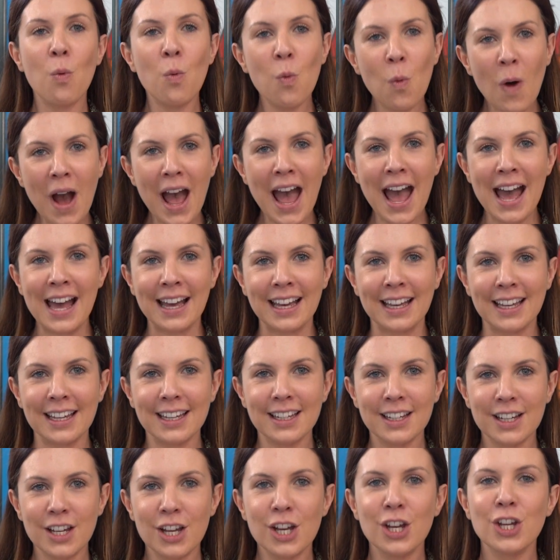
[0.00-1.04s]
Wag.
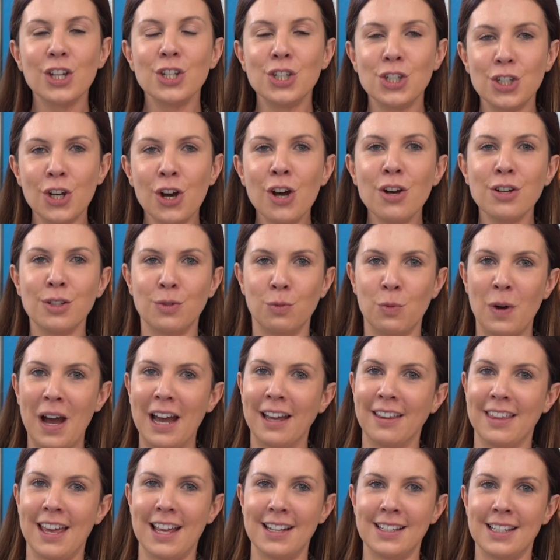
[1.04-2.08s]
Dogs
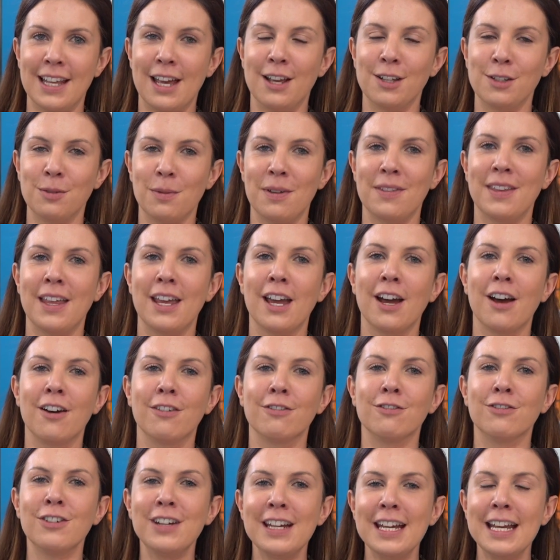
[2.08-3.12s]
wag their tails when they are
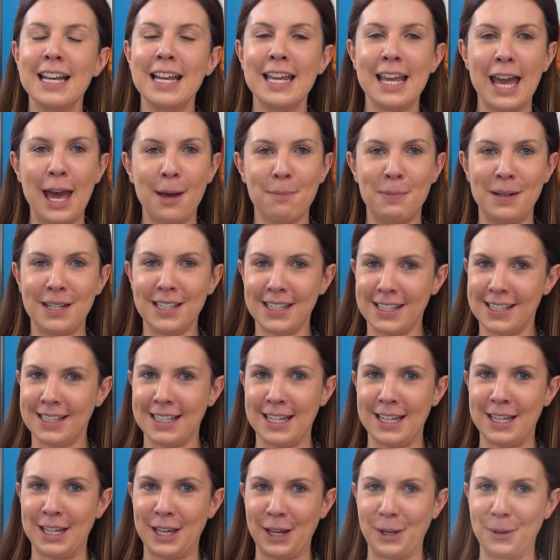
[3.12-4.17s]
really happy to
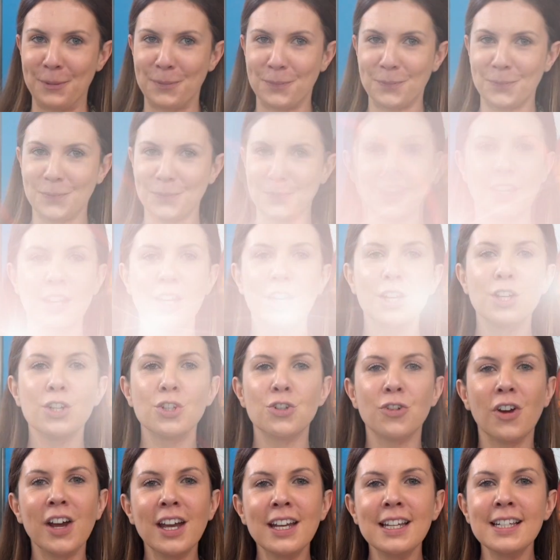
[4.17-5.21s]
see you.
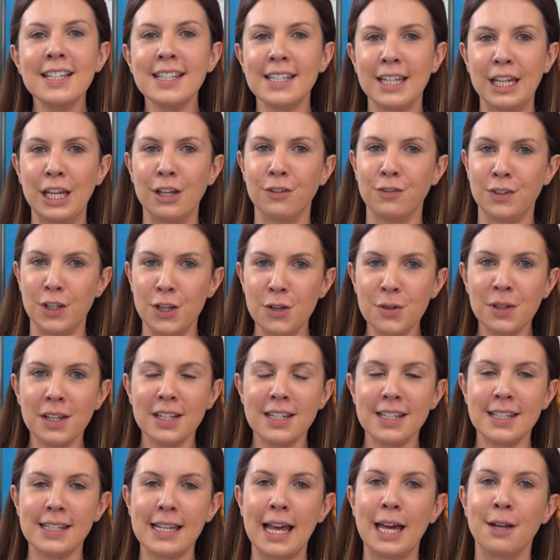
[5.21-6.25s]
Try and see if you
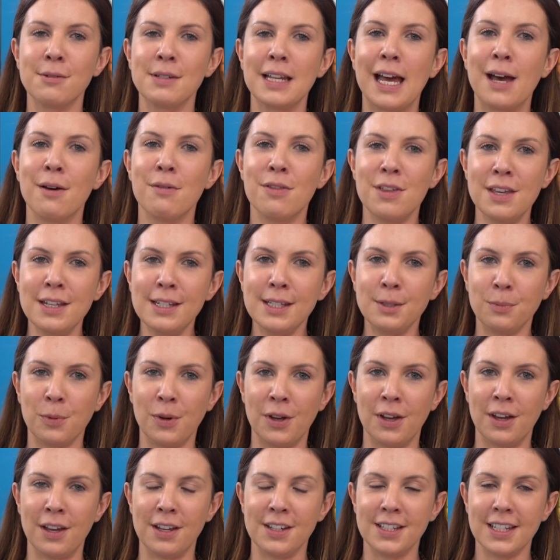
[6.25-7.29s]
can sound out this
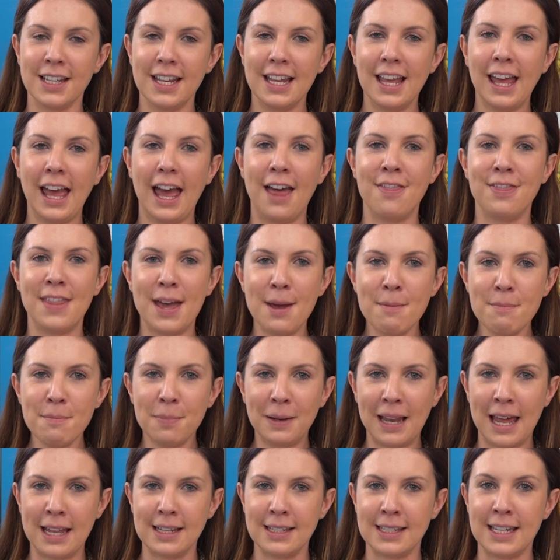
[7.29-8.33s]
word and then
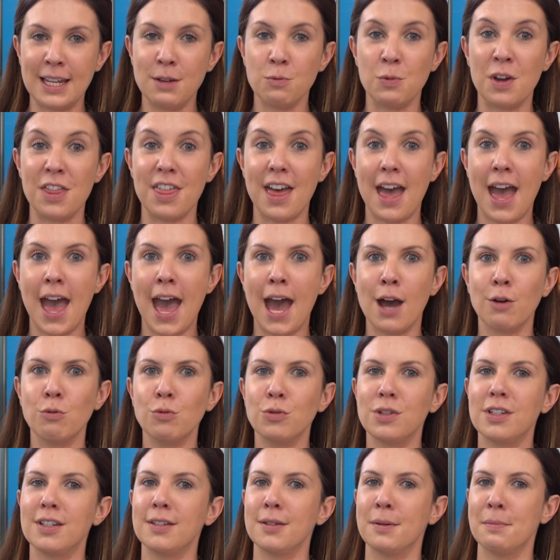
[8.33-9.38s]
blend it
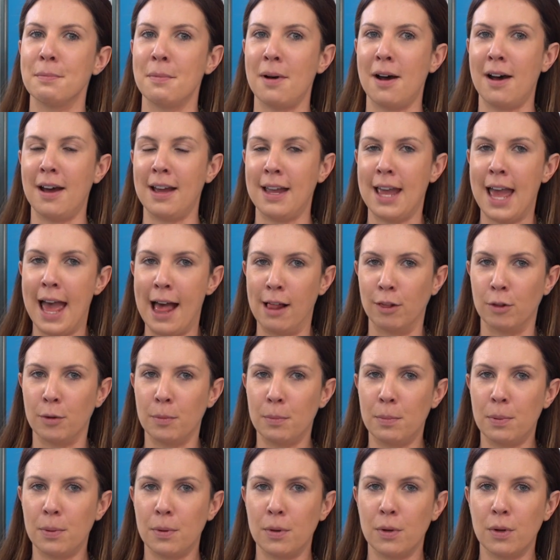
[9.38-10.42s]
without my
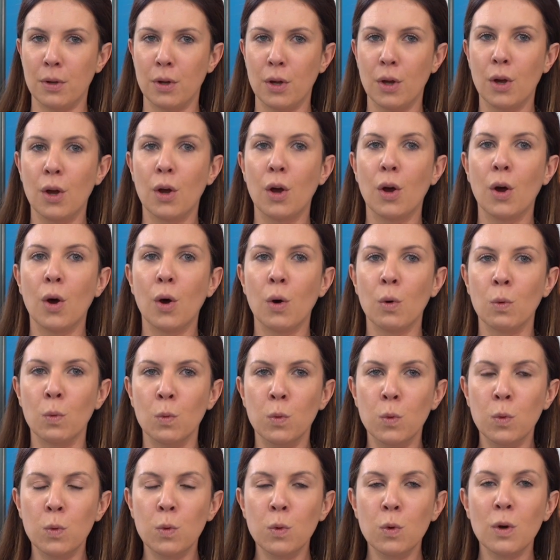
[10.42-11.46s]
help.
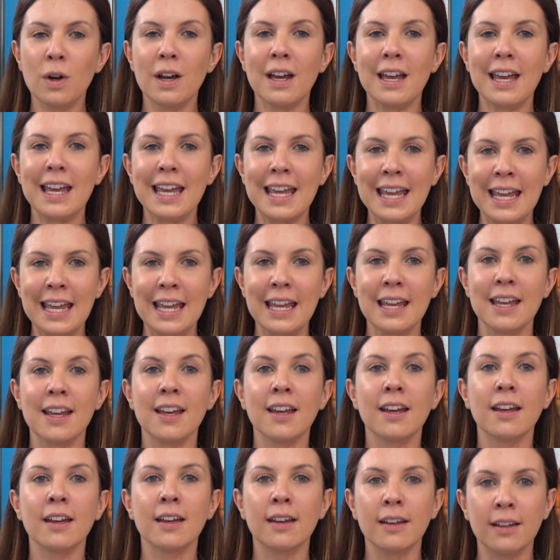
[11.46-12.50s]
W i
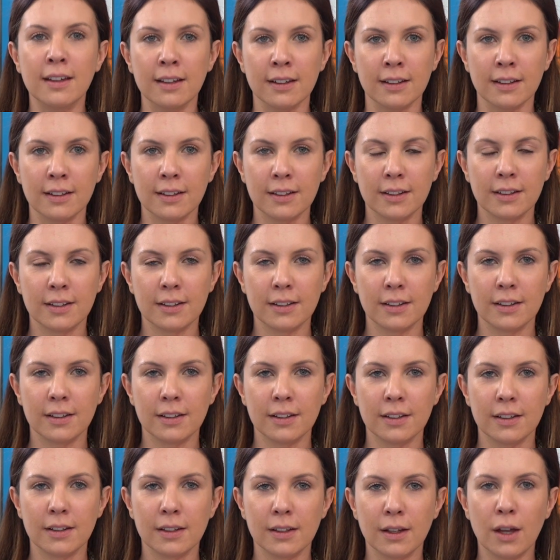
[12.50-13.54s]
g.
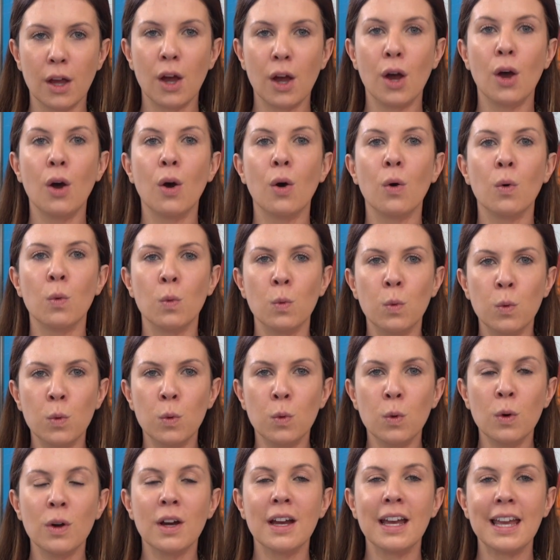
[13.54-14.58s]

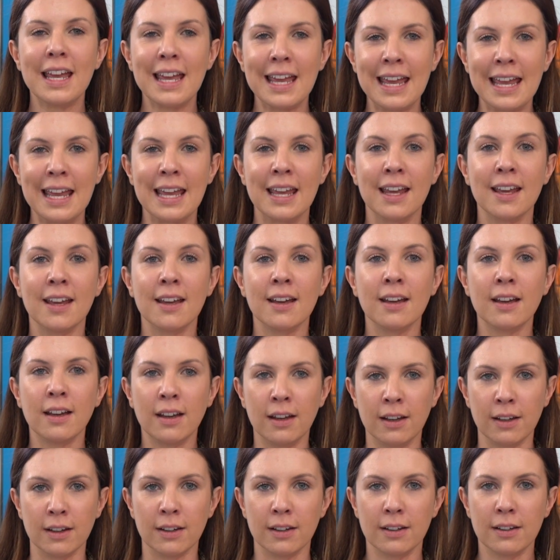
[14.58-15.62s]
W i
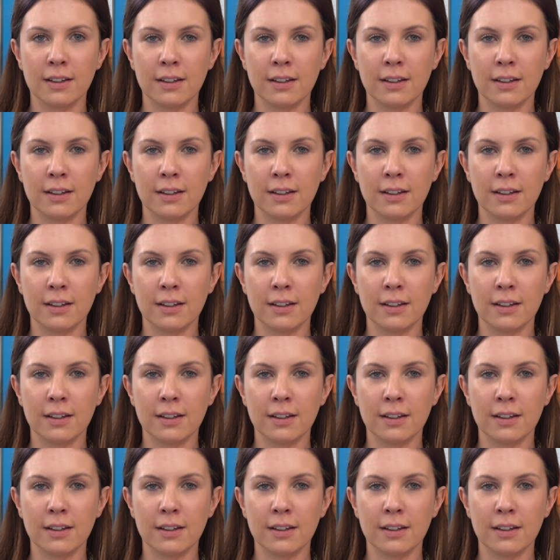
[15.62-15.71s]
g.